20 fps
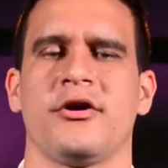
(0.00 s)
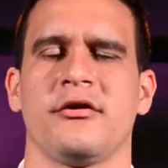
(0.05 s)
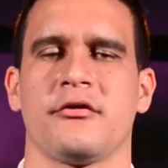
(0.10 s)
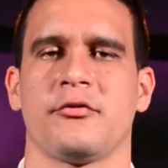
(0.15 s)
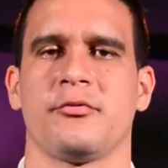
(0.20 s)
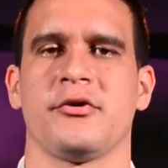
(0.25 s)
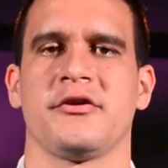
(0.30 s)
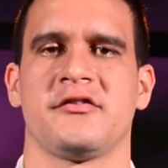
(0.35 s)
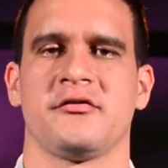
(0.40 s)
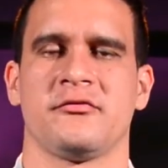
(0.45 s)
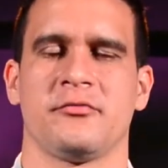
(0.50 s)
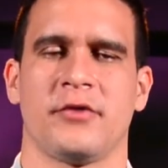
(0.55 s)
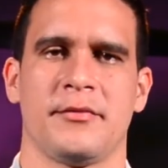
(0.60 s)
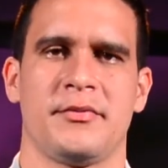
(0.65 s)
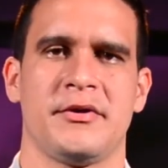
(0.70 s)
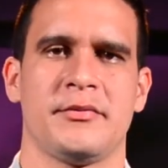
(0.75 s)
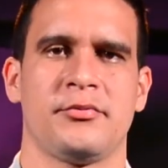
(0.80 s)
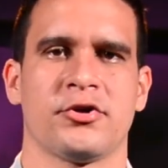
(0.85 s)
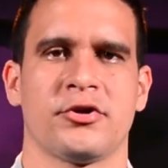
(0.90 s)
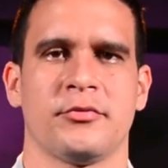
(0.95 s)
are the reasons why
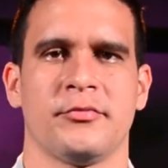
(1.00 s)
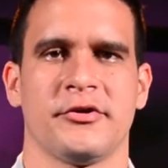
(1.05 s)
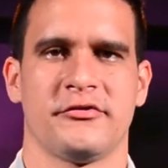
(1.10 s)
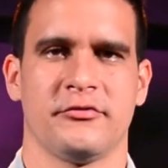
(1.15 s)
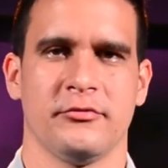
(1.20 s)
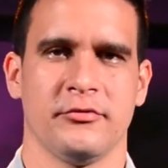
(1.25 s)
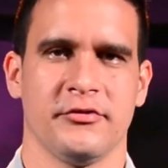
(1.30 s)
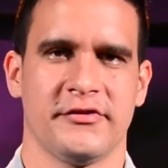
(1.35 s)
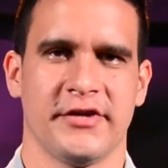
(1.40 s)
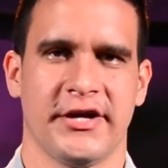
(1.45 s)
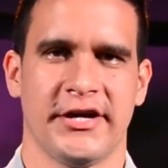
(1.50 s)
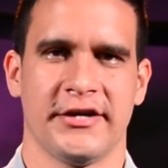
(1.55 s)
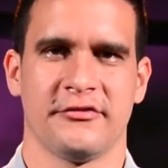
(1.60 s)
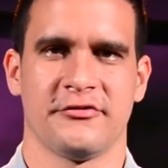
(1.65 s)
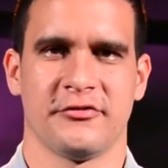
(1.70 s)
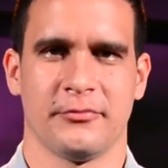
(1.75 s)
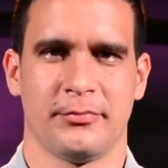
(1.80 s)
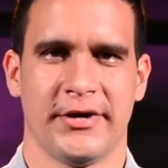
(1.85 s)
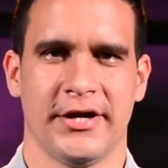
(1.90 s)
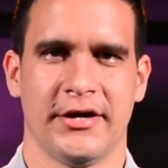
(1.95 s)
people commit suicide in
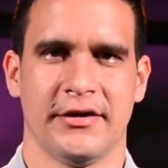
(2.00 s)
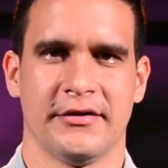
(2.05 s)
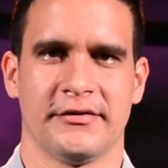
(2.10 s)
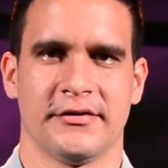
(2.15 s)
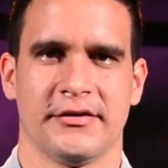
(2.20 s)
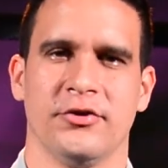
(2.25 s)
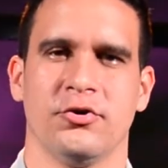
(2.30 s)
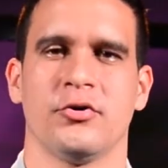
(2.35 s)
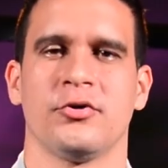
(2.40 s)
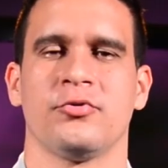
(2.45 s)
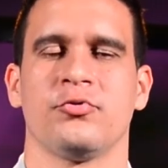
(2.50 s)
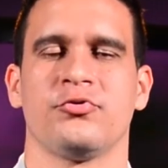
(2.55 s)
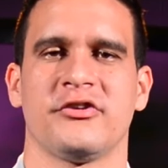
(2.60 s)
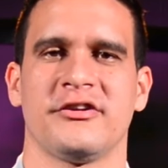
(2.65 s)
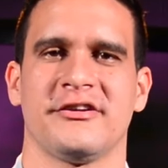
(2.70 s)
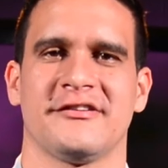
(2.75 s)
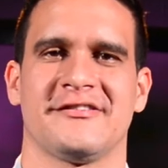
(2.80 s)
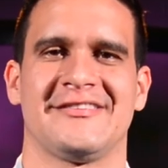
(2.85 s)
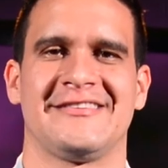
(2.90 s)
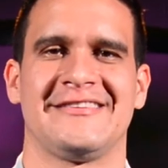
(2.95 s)
Japan? No one who's
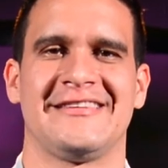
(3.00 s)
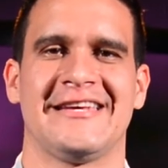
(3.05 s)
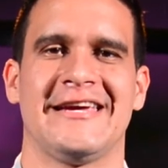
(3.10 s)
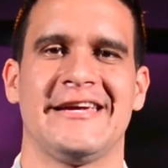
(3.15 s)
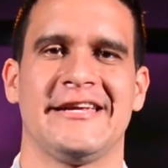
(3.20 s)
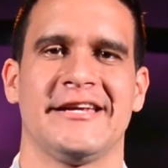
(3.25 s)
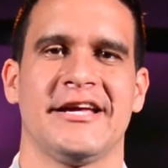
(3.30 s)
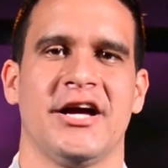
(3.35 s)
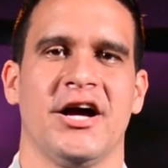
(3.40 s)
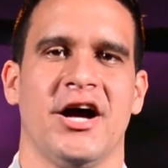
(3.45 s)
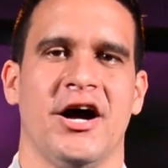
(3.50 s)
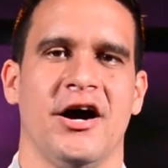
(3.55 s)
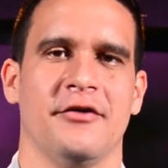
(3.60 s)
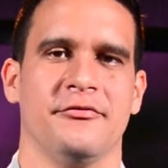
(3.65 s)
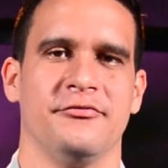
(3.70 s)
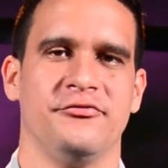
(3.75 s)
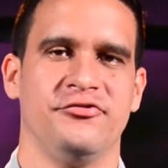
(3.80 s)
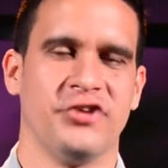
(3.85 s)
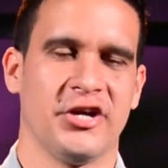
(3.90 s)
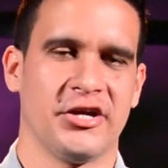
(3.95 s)
in a state
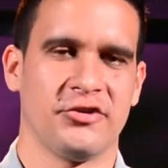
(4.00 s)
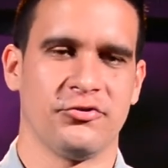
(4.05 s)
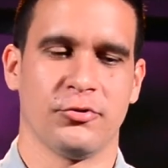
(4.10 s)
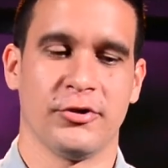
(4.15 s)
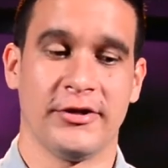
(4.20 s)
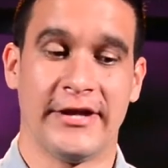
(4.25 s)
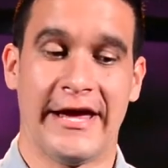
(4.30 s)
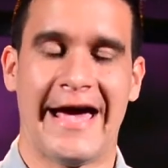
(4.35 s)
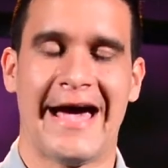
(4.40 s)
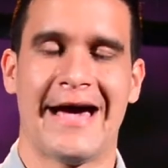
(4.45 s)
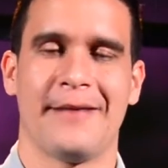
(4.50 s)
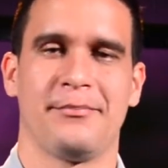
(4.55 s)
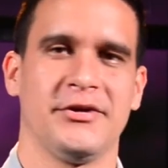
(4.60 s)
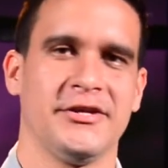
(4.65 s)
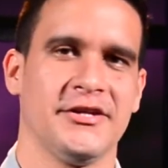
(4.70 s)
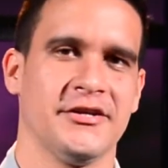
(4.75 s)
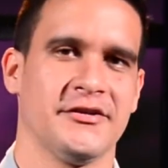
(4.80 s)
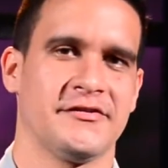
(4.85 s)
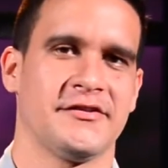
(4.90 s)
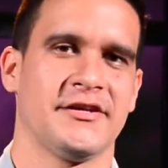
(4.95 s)
of genuine
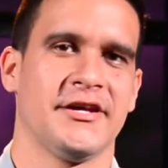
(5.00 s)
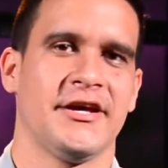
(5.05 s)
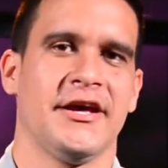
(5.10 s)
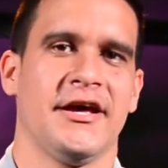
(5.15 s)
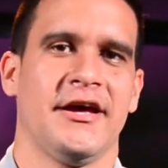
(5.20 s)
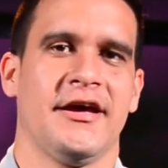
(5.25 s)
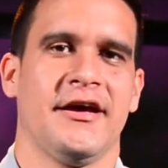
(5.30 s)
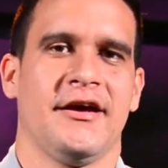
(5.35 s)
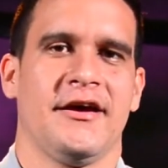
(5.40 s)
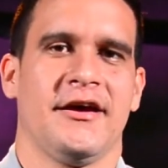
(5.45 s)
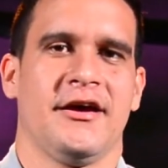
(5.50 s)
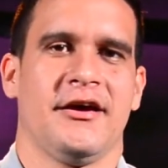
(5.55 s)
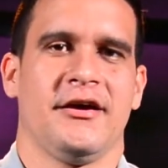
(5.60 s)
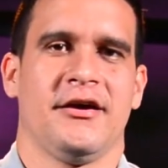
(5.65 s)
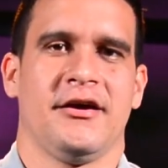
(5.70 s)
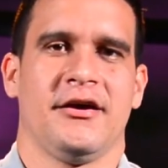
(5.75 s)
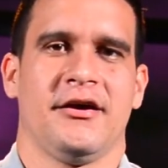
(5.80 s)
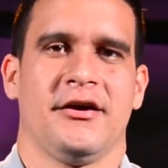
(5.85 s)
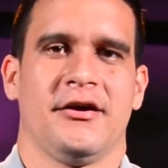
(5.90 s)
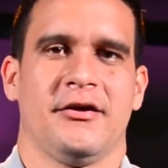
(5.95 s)
happiness
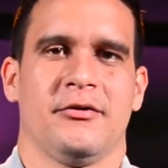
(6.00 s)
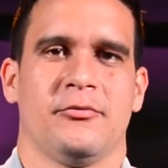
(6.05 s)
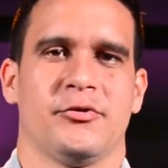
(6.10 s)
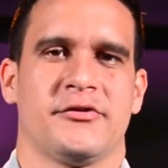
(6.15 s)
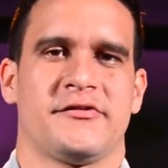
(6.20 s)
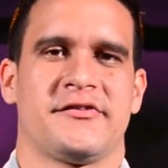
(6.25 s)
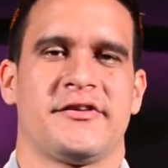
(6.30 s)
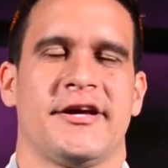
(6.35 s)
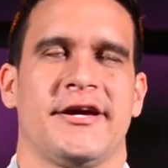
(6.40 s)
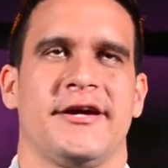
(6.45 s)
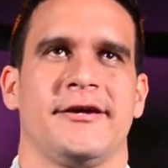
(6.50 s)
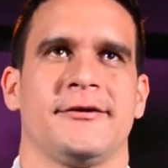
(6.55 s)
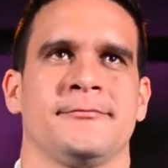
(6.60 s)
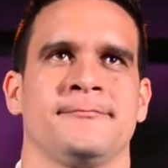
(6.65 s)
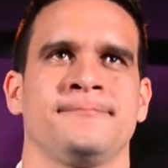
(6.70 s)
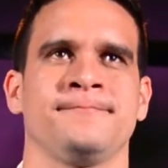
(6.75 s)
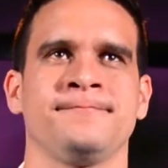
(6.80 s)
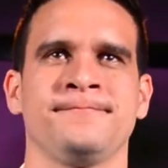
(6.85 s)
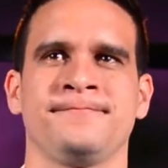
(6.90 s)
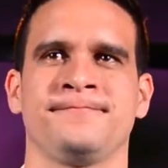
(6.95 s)
would say,
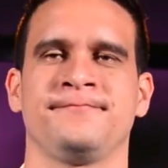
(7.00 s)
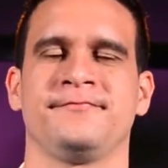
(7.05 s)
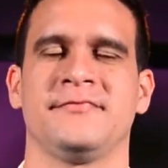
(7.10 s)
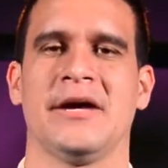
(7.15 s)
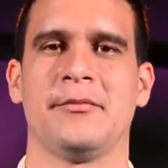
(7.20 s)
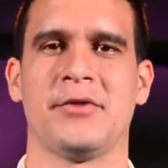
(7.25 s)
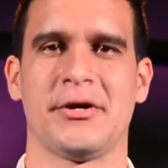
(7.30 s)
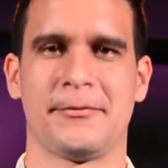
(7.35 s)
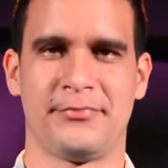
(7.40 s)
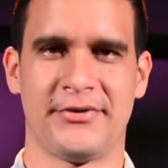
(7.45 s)
I'm at